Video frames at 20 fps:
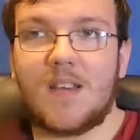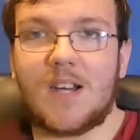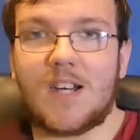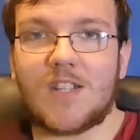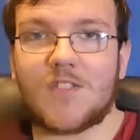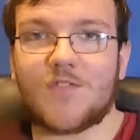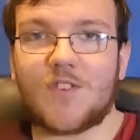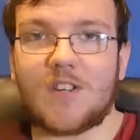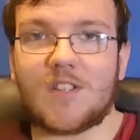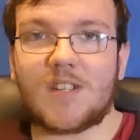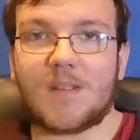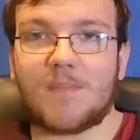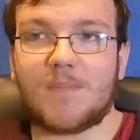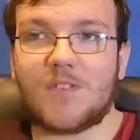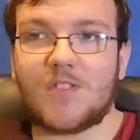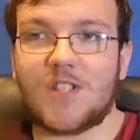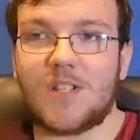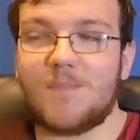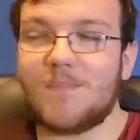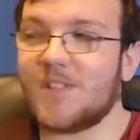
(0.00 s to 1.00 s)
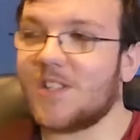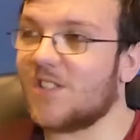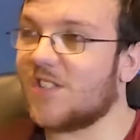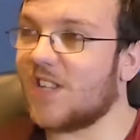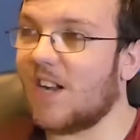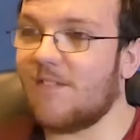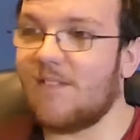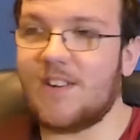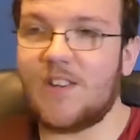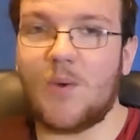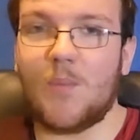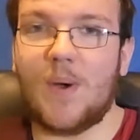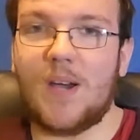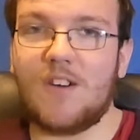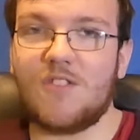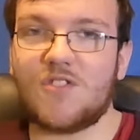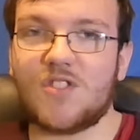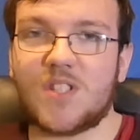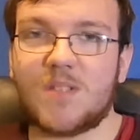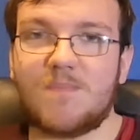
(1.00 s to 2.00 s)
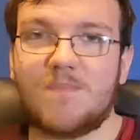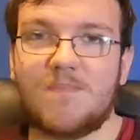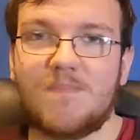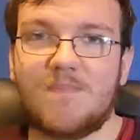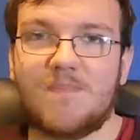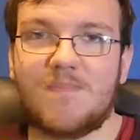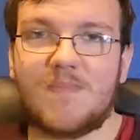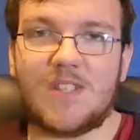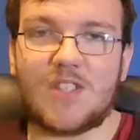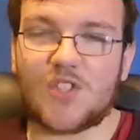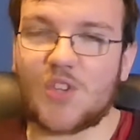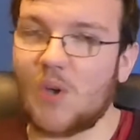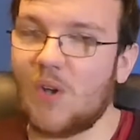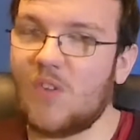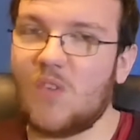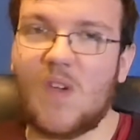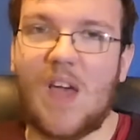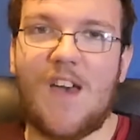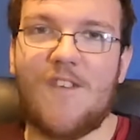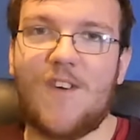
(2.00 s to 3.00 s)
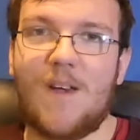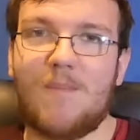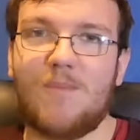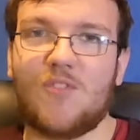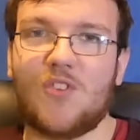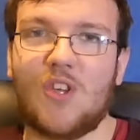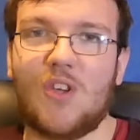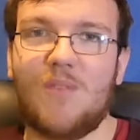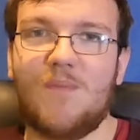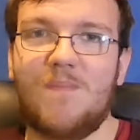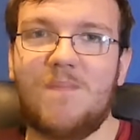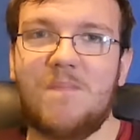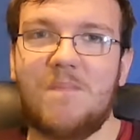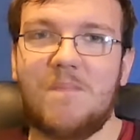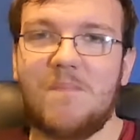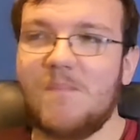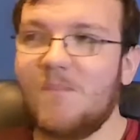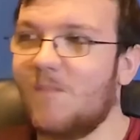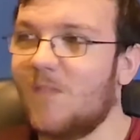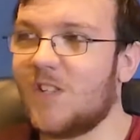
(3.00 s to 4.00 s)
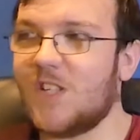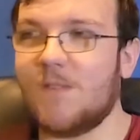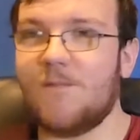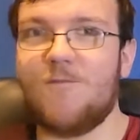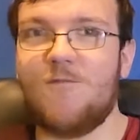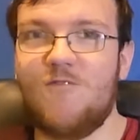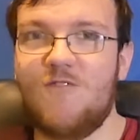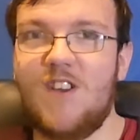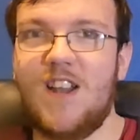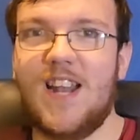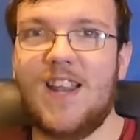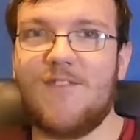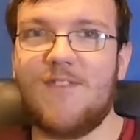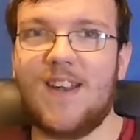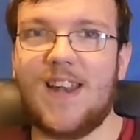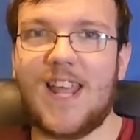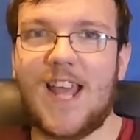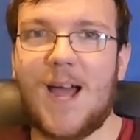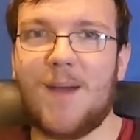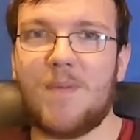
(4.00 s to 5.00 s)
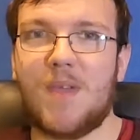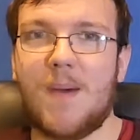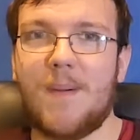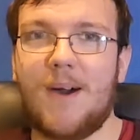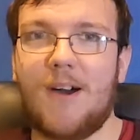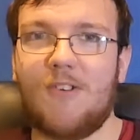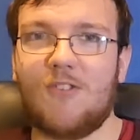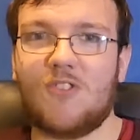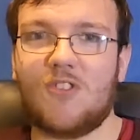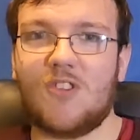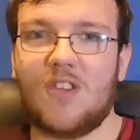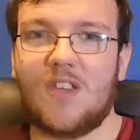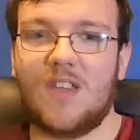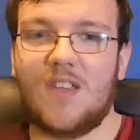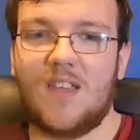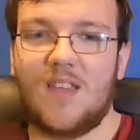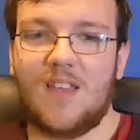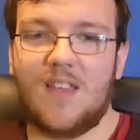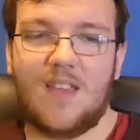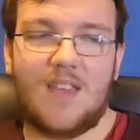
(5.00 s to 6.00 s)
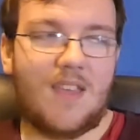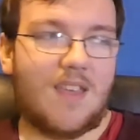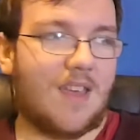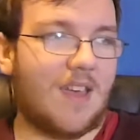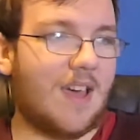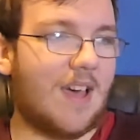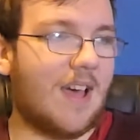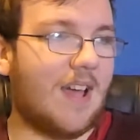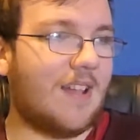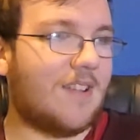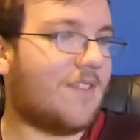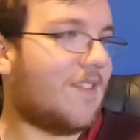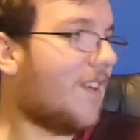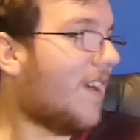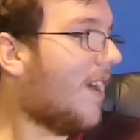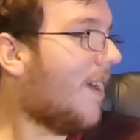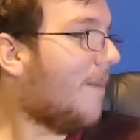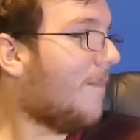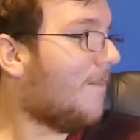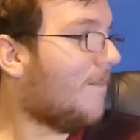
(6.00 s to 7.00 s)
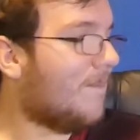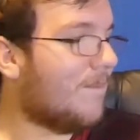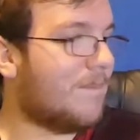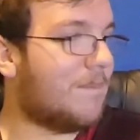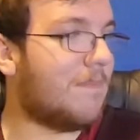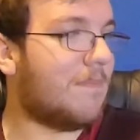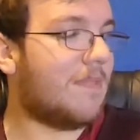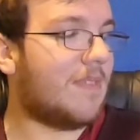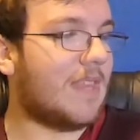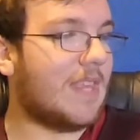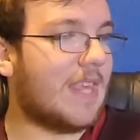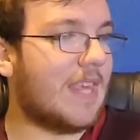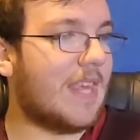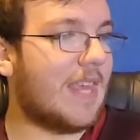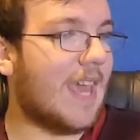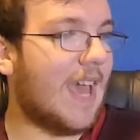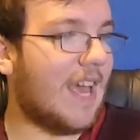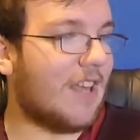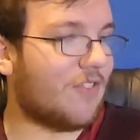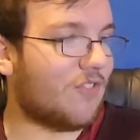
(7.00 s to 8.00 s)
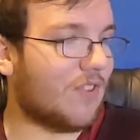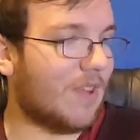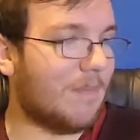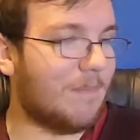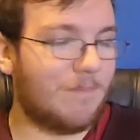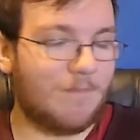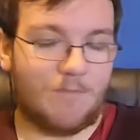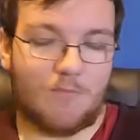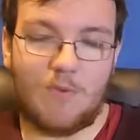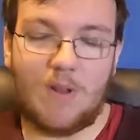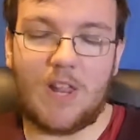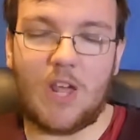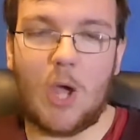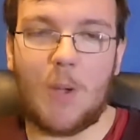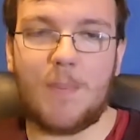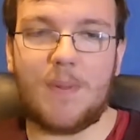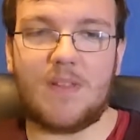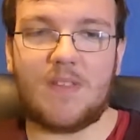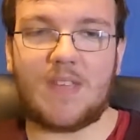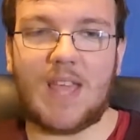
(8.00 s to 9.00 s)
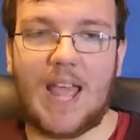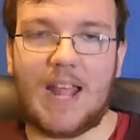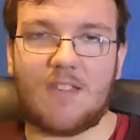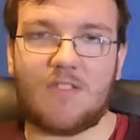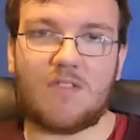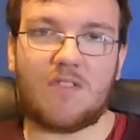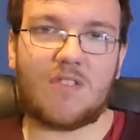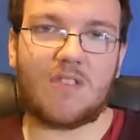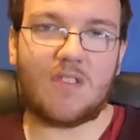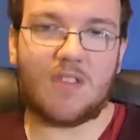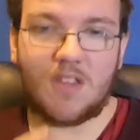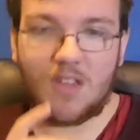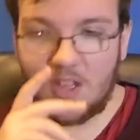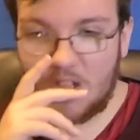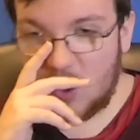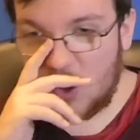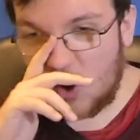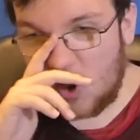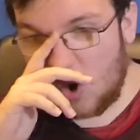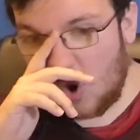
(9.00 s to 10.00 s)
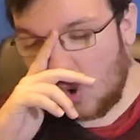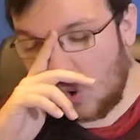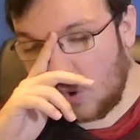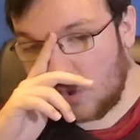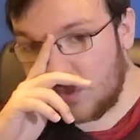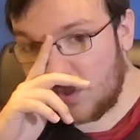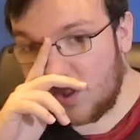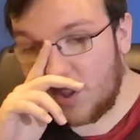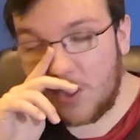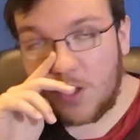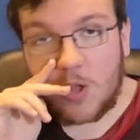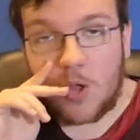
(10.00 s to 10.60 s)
as far as I'm concerned, because Sound Radio Wales is going to FM soon, which I'm really, really happy about. And yes, I'm really hoping to get on